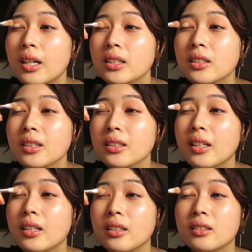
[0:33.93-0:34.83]
I started
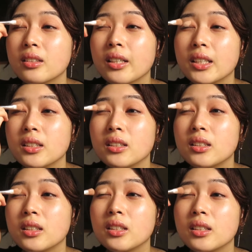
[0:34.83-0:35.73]
getting into
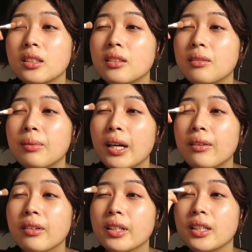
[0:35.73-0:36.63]
NCT in
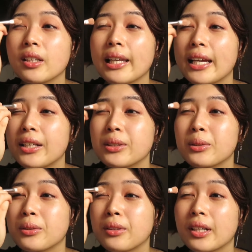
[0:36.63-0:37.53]
around like late
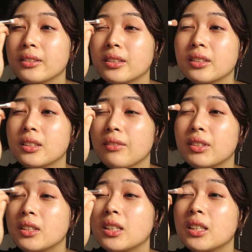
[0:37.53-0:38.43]

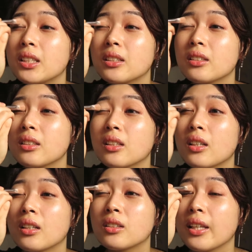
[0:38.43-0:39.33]
2017.
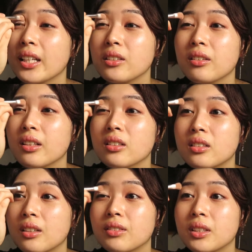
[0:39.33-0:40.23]
Late
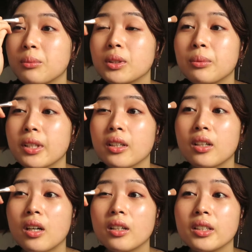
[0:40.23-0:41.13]
2017 was when I
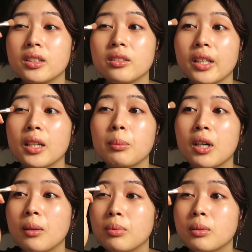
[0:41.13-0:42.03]
got into
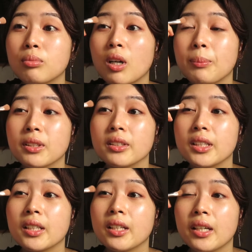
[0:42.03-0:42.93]
K-pop
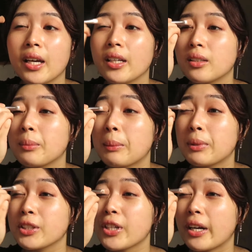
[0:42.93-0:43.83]
properly, and I
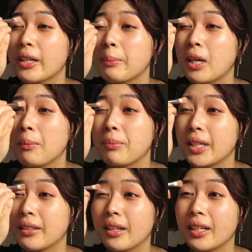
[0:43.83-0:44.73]
remember Cherry Bomb
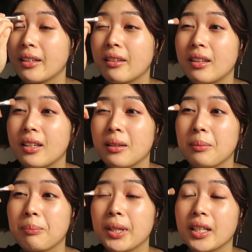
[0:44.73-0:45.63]
being like the
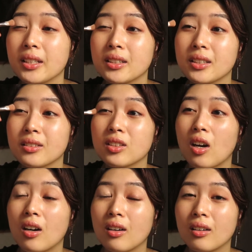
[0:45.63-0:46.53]
biggest
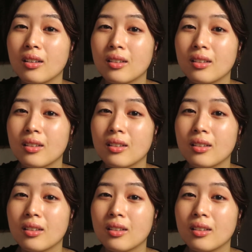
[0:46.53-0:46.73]
song